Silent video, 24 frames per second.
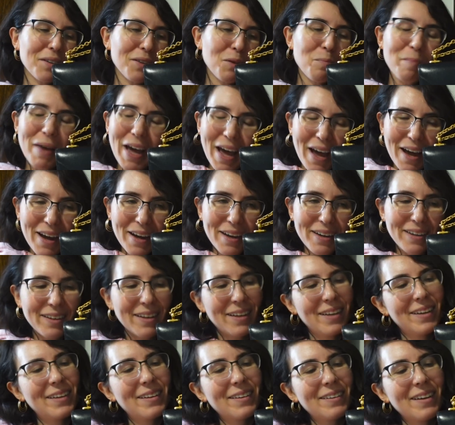the bag
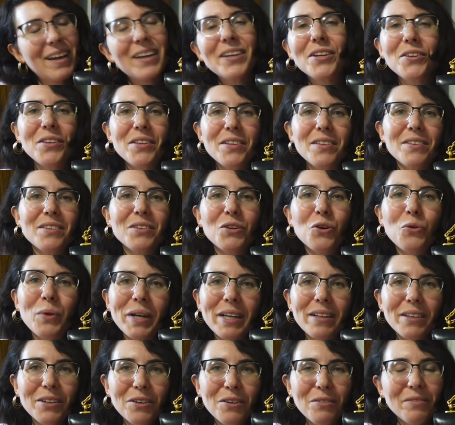and I know this is a
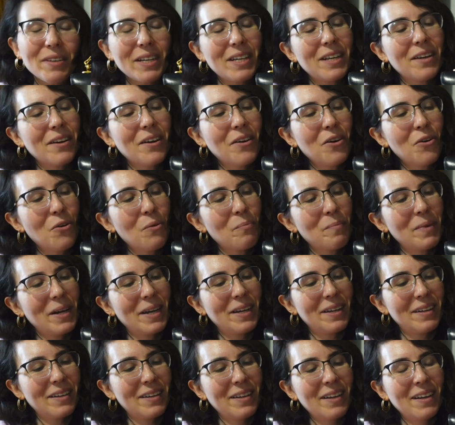quick little video,
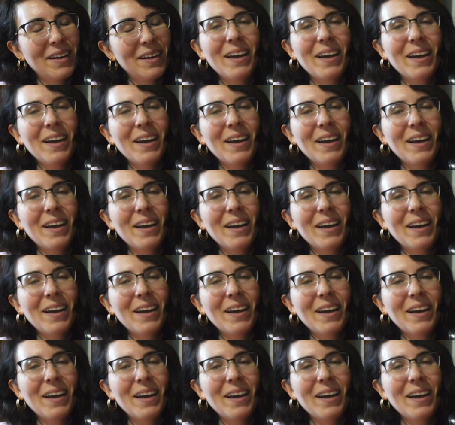but